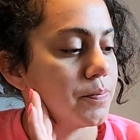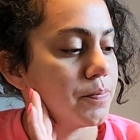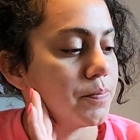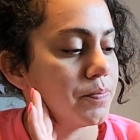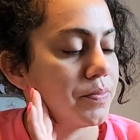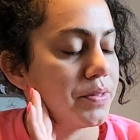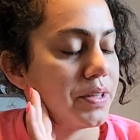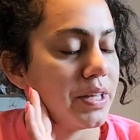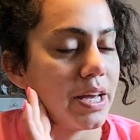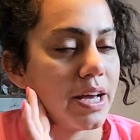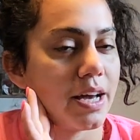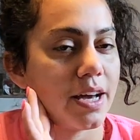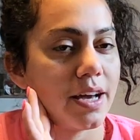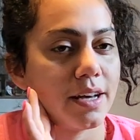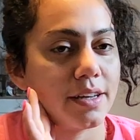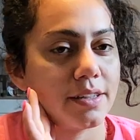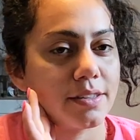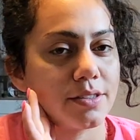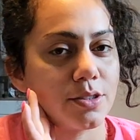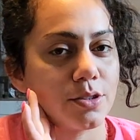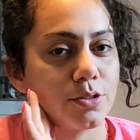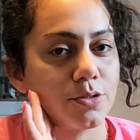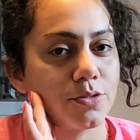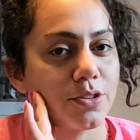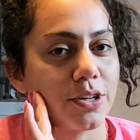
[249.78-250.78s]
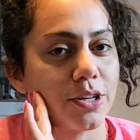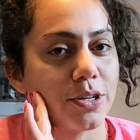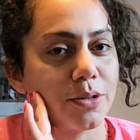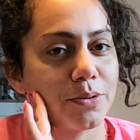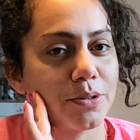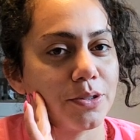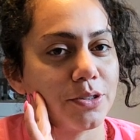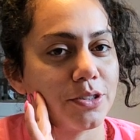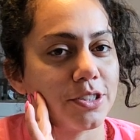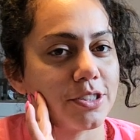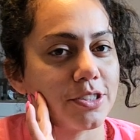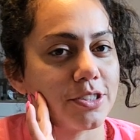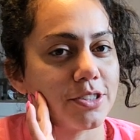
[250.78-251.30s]
it. Yeah, so for anyone who
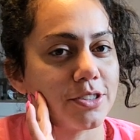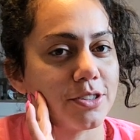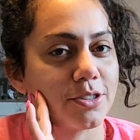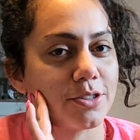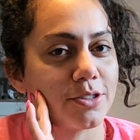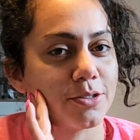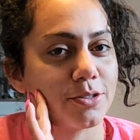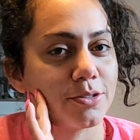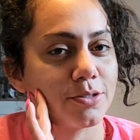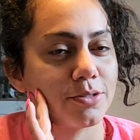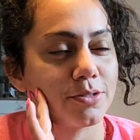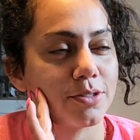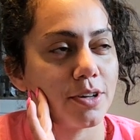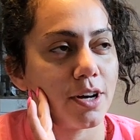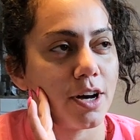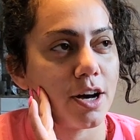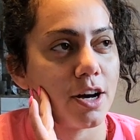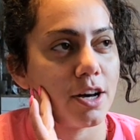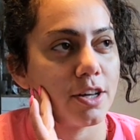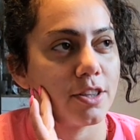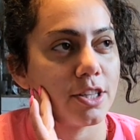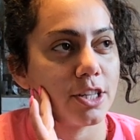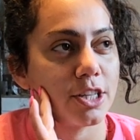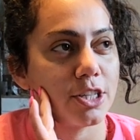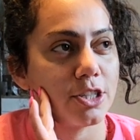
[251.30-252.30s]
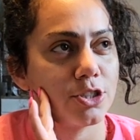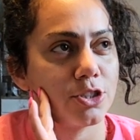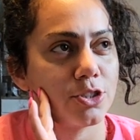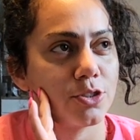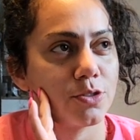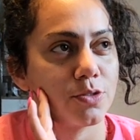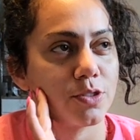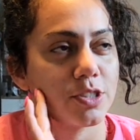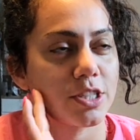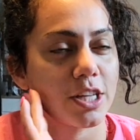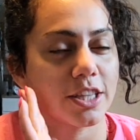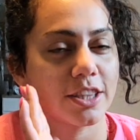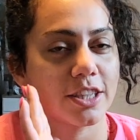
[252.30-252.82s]
doesn't know, uh, the issue
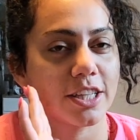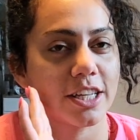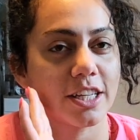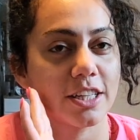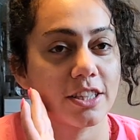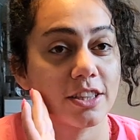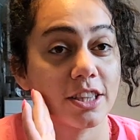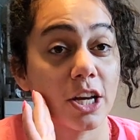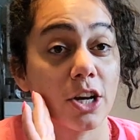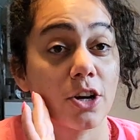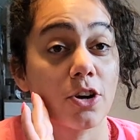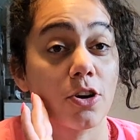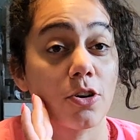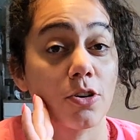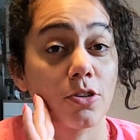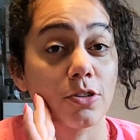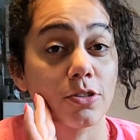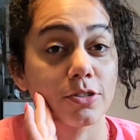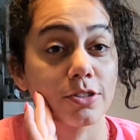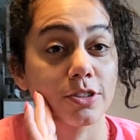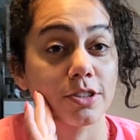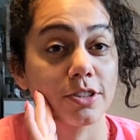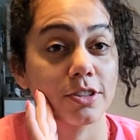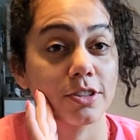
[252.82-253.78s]
is that they, they curled.